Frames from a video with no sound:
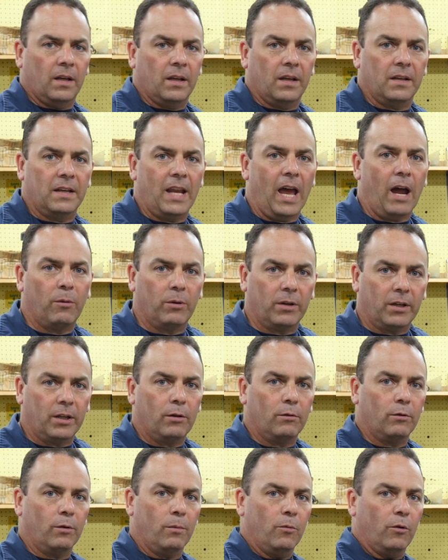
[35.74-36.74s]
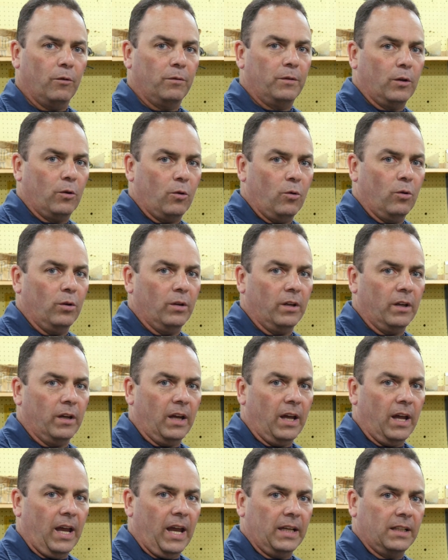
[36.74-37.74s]
Now we're going to remove the
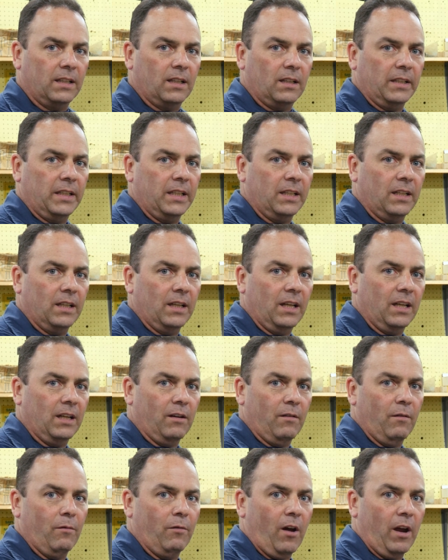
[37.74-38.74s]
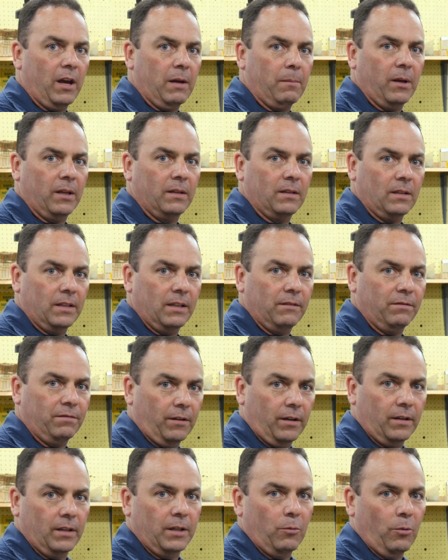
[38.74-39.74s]
cooler and clean it in an environmentally
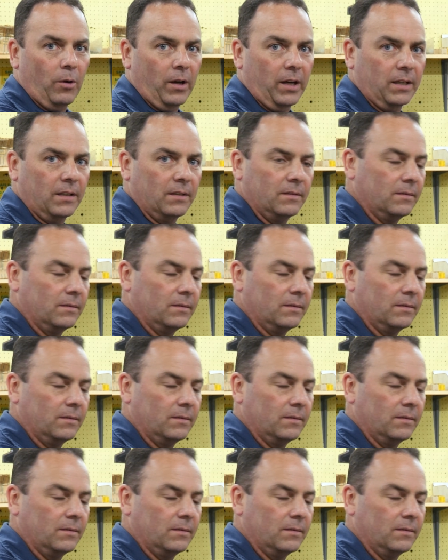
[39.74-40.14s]
friendly way.